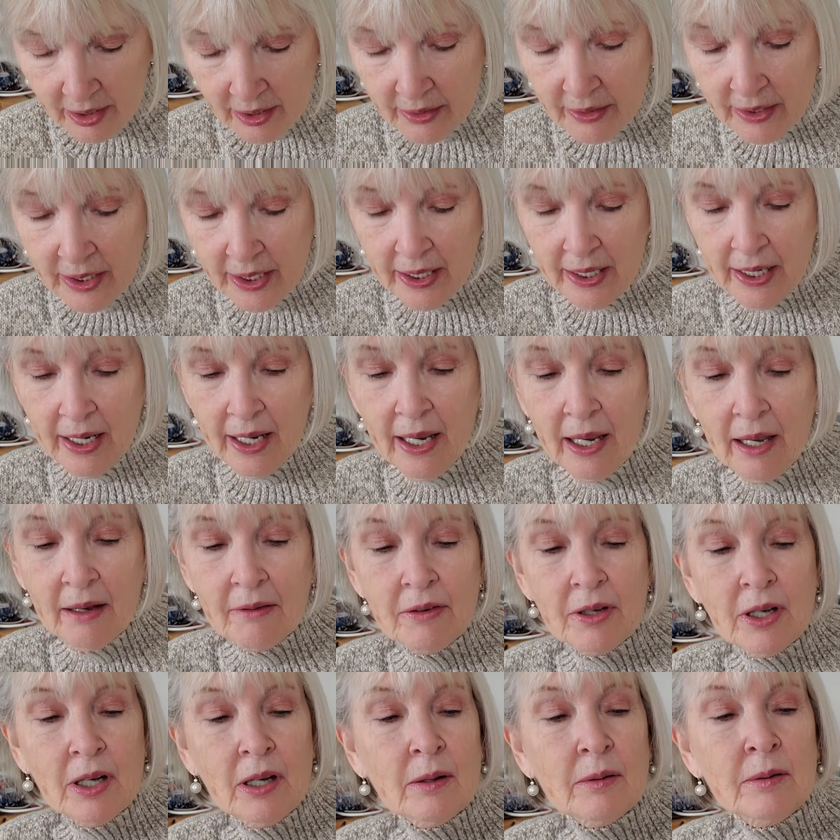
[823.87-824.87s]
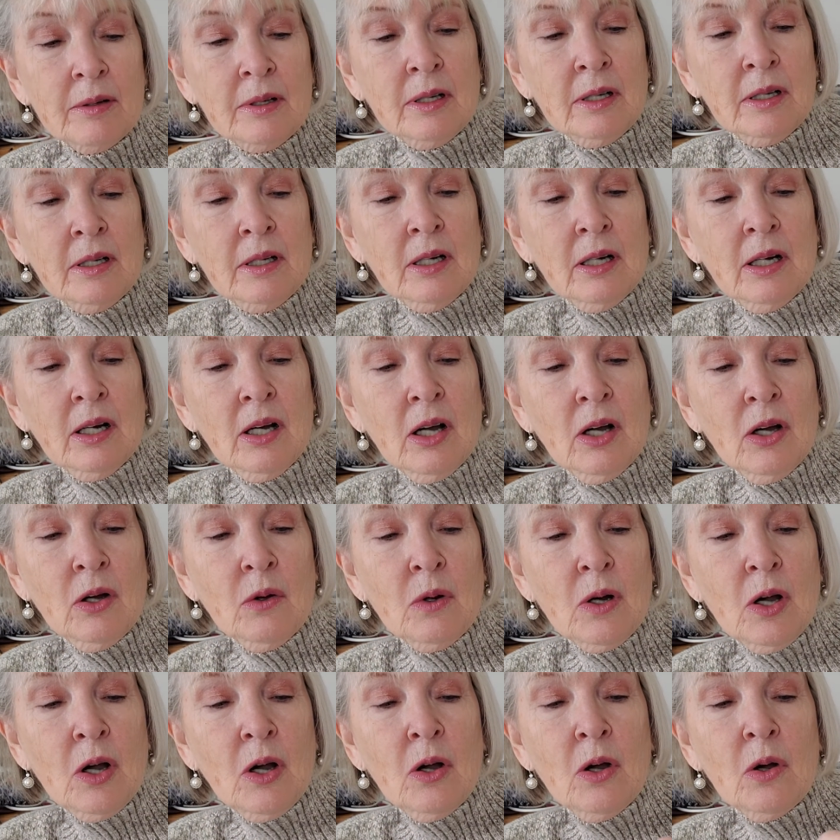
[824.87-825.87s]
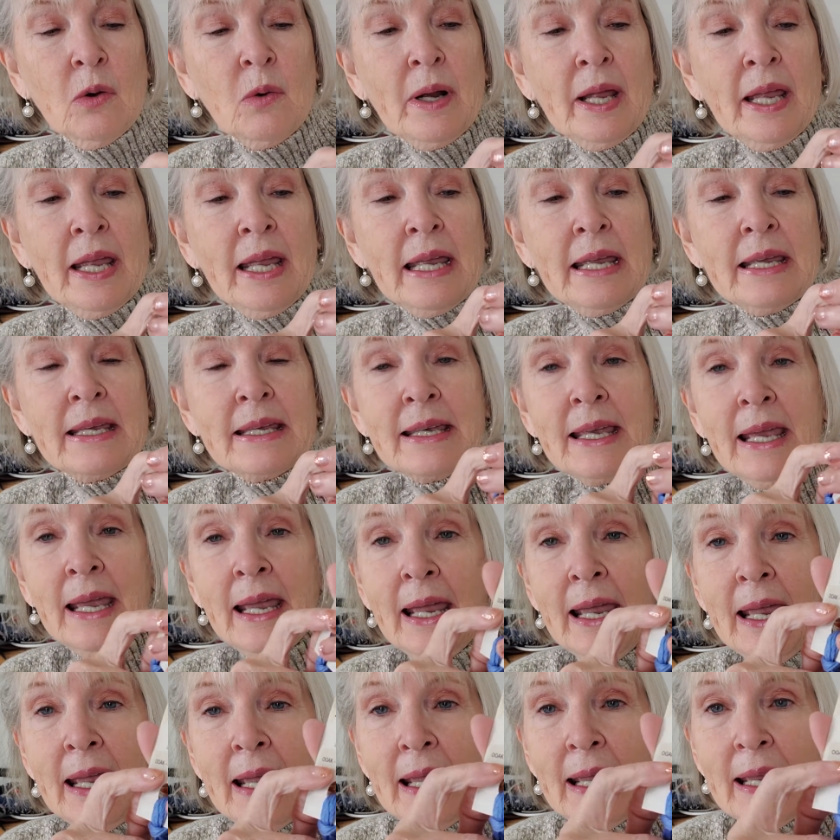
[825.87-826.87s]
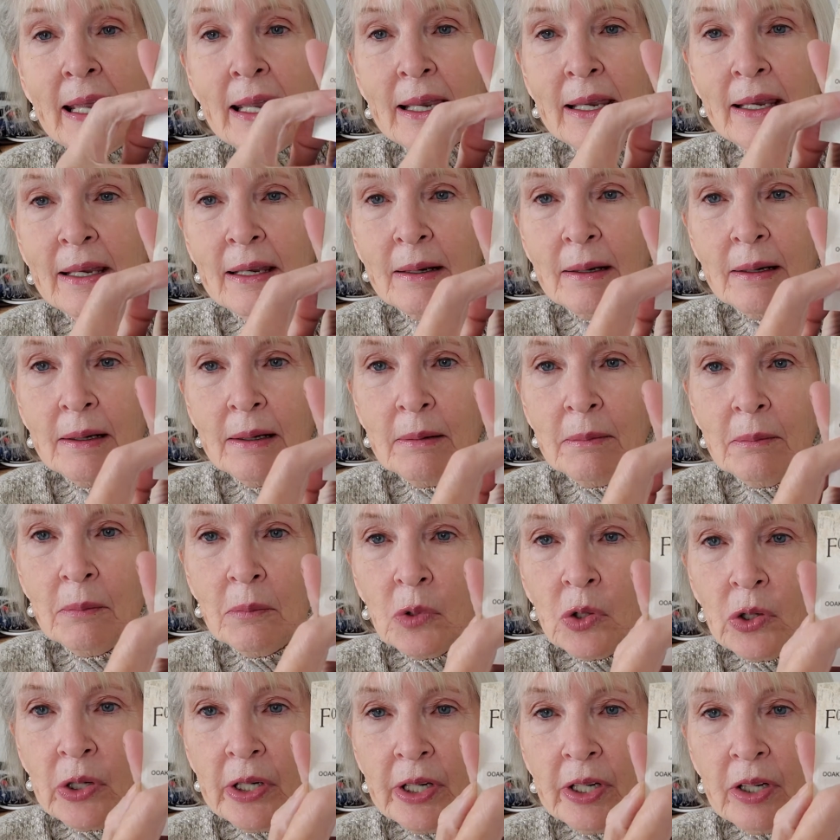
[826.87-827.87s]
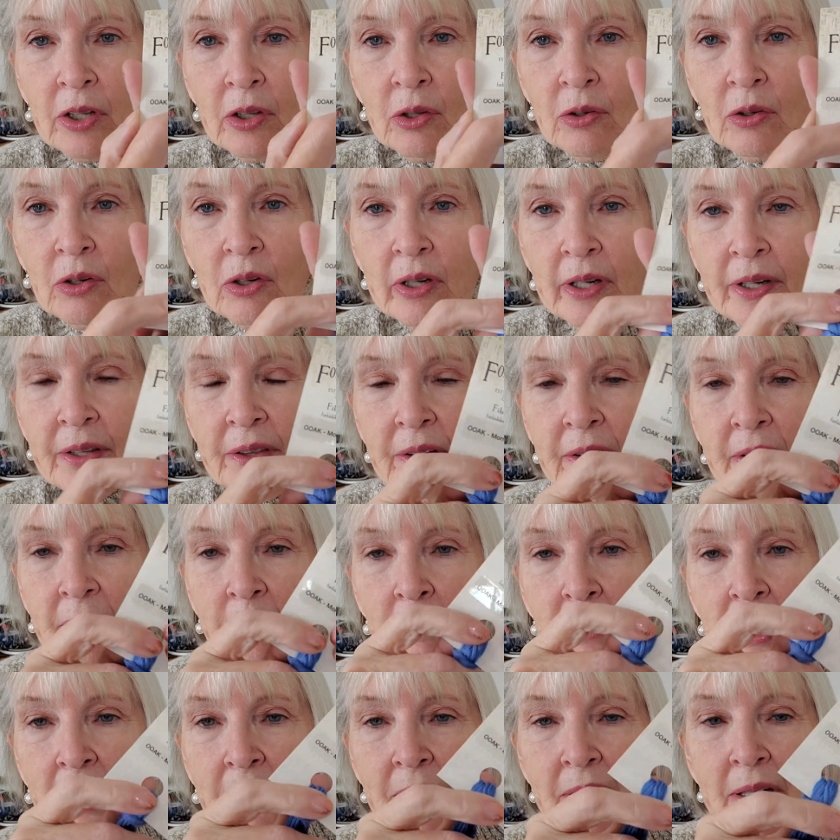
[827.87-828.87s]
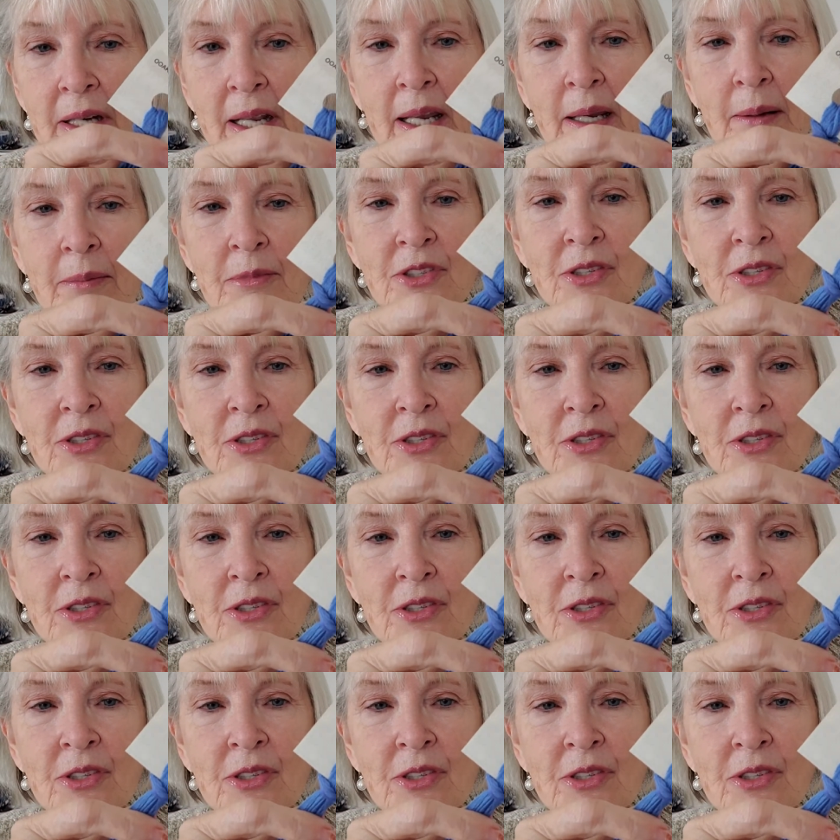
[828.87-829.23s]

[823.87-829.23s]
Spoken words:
They have a OOAK, Morning Glory, by the name.